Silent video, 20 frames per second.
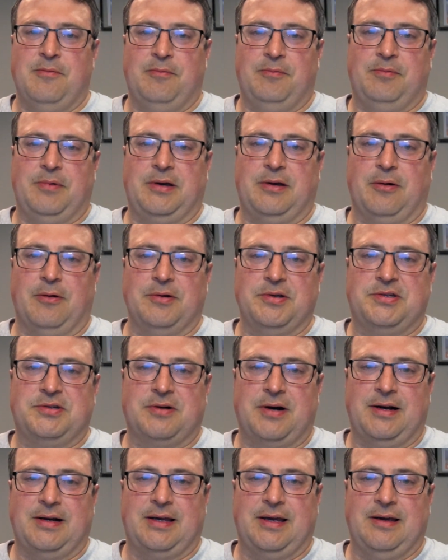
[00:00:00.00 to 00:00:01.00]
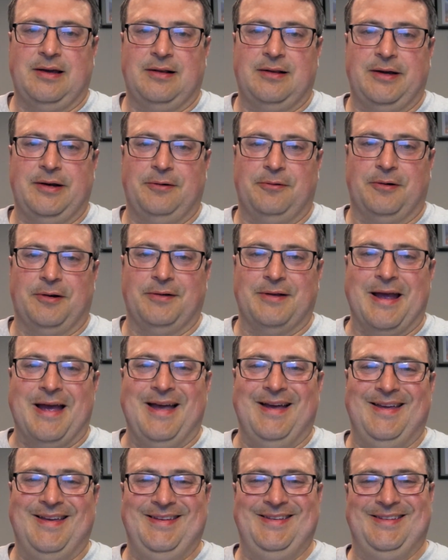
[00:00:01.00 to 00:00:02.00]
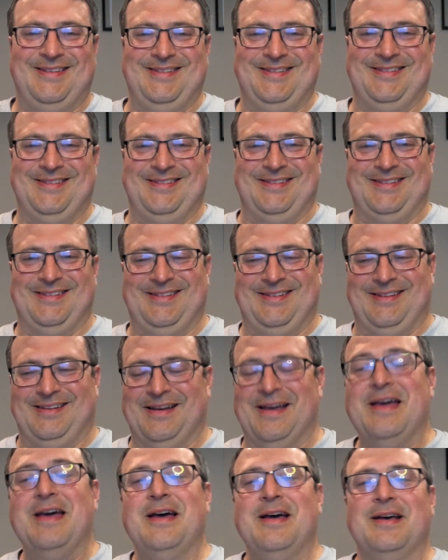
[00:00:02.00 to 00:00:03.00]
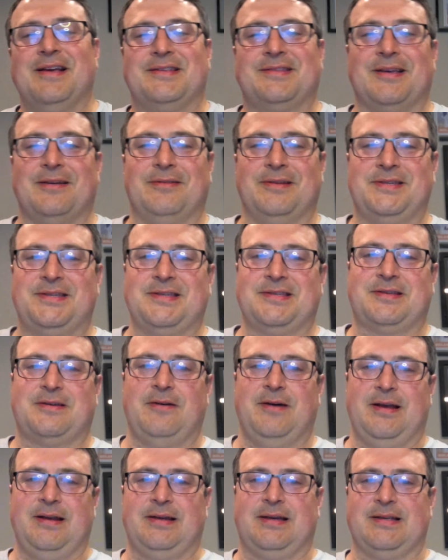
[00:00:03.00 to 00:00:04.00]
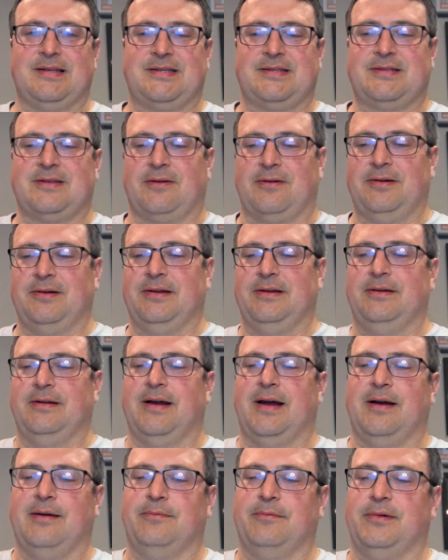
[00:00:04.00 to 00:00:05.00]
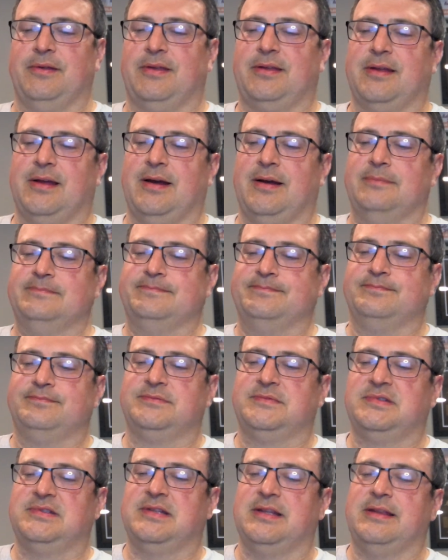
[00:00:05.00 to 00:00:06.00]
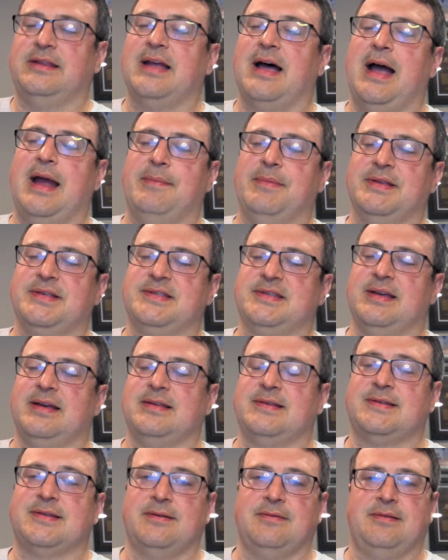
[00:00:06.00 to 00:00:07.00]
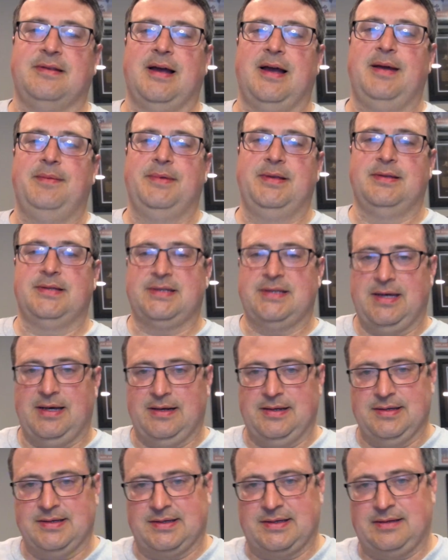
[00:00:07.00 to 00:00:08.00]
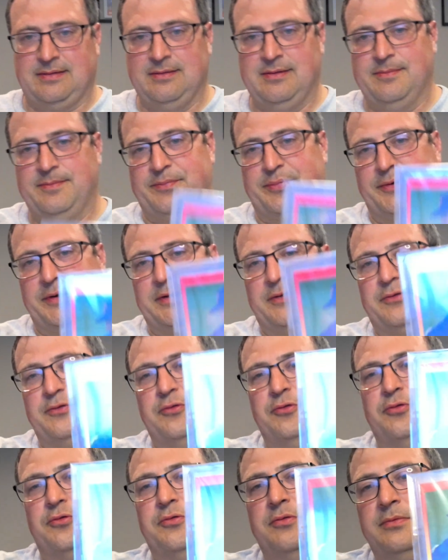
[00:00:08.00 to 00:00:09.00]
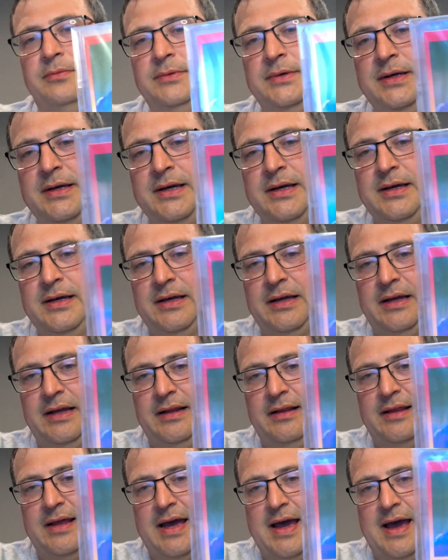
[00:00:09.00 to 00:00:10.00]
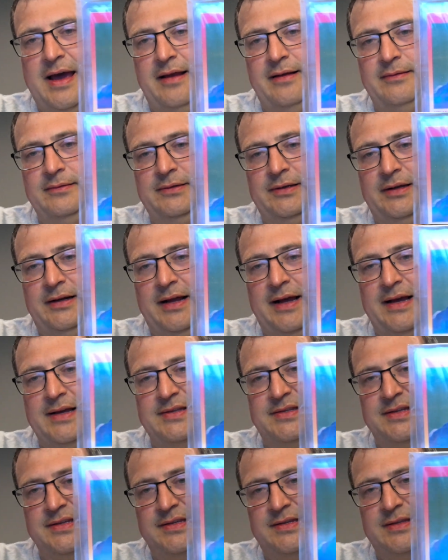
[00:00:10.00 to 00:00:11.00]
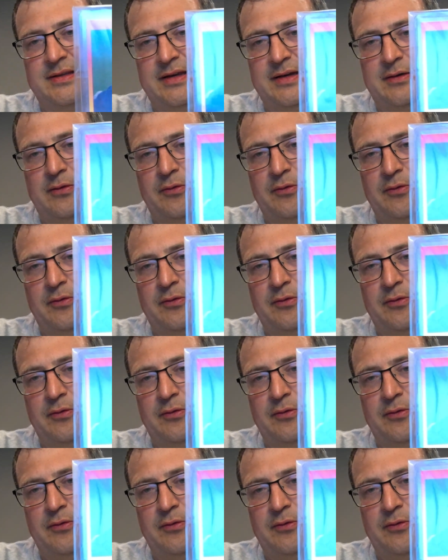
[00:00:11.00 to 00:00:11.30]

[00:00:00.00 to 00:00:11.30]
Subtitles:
we can always try to get it later on. So let's just go ahead and get started with the Diamond set. So Diamond set is pretty cool in that it has this like